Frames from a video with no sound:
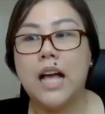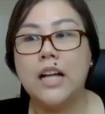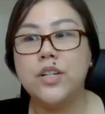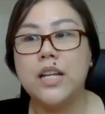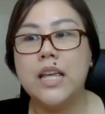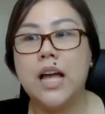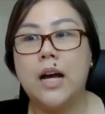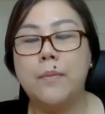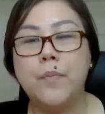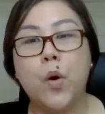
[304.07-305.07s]
actually
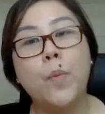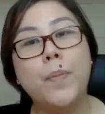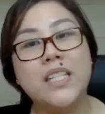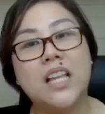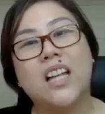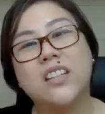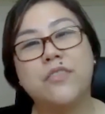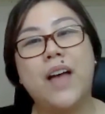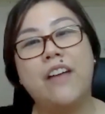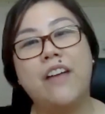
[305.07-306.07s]
opens a lot
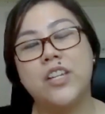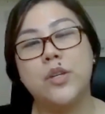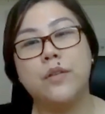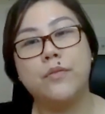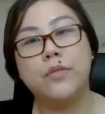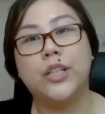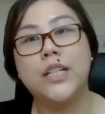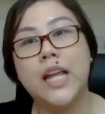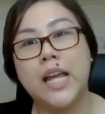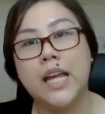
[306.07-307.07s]
of avenue of
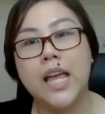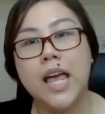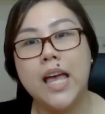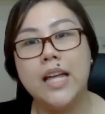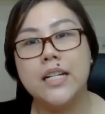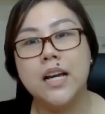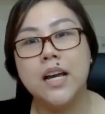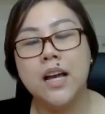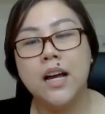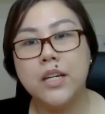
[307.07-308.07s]
learning, and
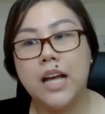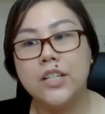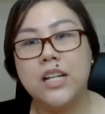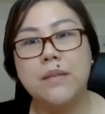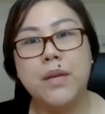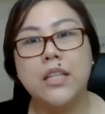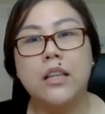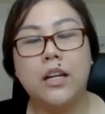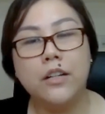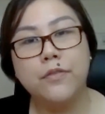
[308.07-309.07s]
you could actually meet a
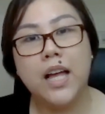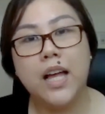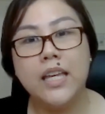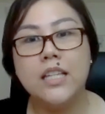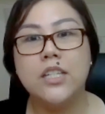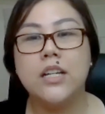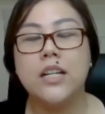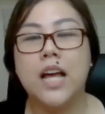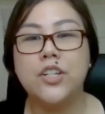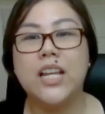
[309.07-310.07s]
lot of clients. You
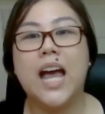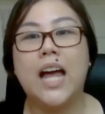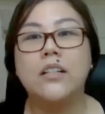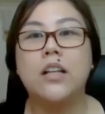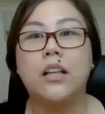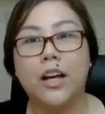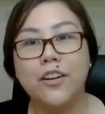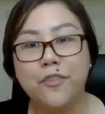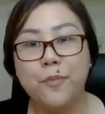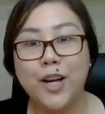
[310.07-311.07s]
could actually handle a lot
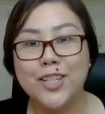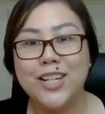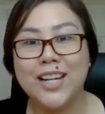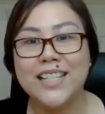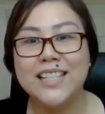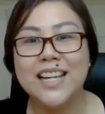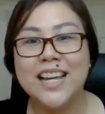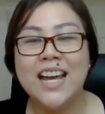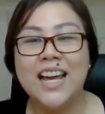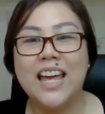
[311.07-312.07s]
of projects,
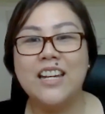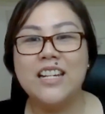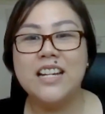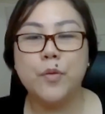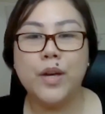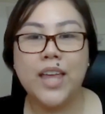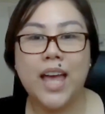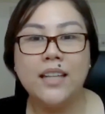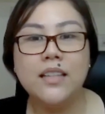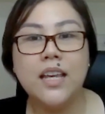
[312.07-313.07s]
and with
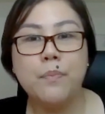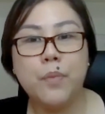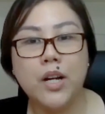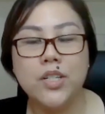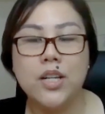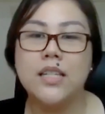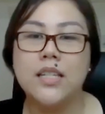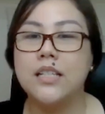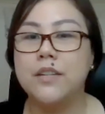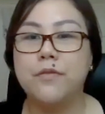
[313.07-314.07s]
handling projects
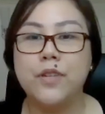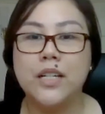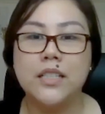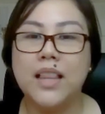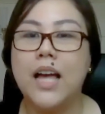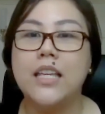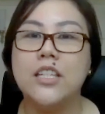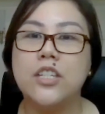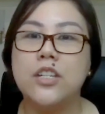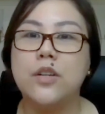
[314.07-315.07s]
and different
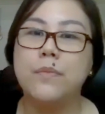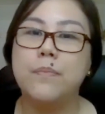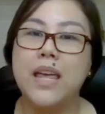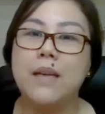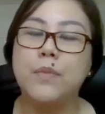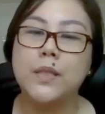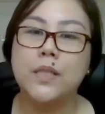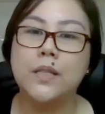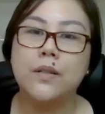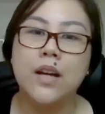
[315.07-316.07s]
clients, you would be able
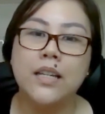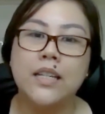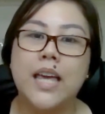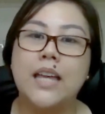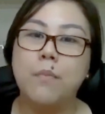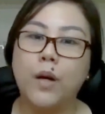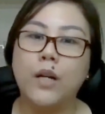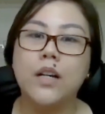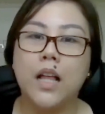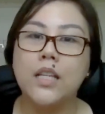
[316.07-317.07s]
to gain more
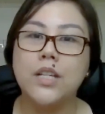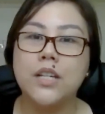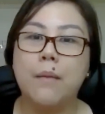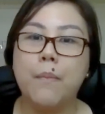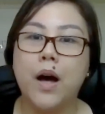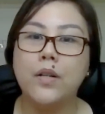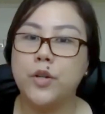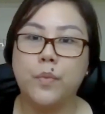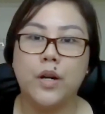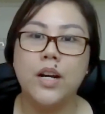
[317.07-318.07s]
knowledge about
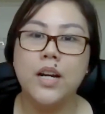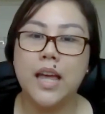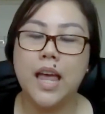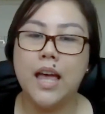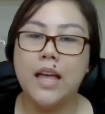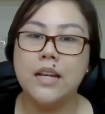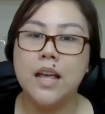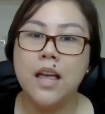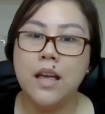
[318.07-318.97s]
your work and